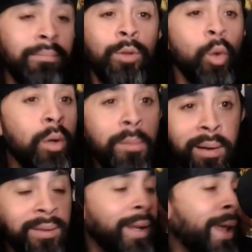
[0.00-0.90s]

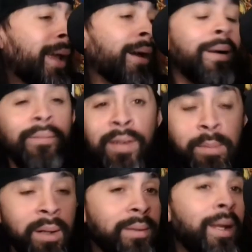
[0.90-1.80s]
$200 a day,
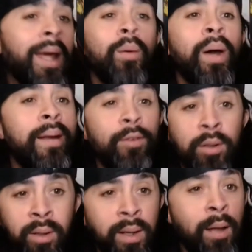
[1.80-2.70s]
$150 a day,
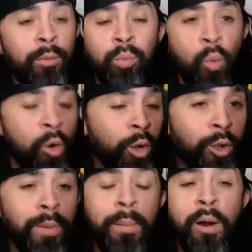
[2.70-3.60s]
whatever. And I'll
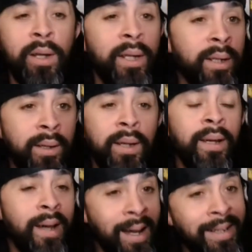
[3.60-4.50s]
learn my market. And
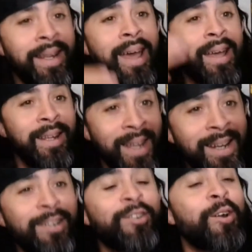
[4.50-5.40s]
I did that.
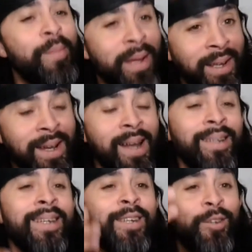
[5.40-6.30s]
Then I started making
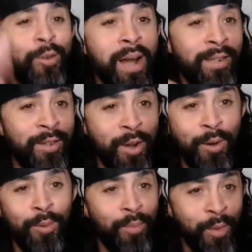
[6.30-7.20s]
content. And you guys
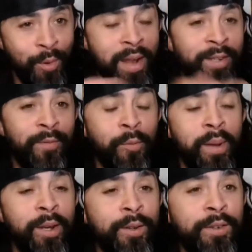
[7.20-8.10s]
know the rest if you've
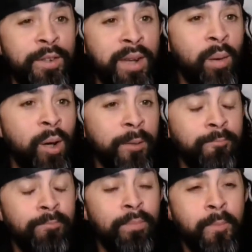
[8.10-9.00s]
been here since day one.
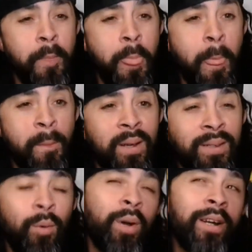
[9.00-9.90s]

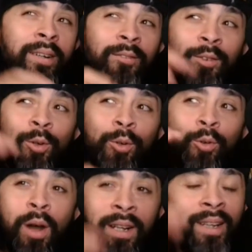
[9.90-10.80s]
Because I wanted to
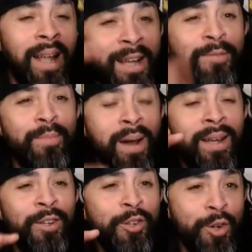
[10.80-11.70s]
chronicalize
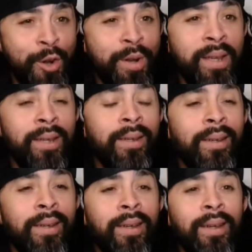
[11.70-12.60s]
my journey
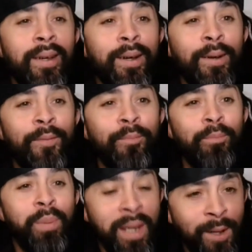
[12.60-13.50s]

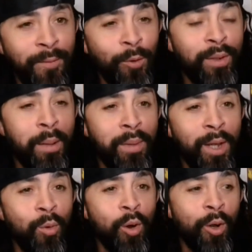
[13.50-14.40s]
being a full-time
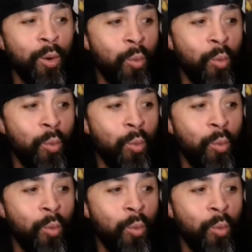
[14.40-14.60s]
gig worker,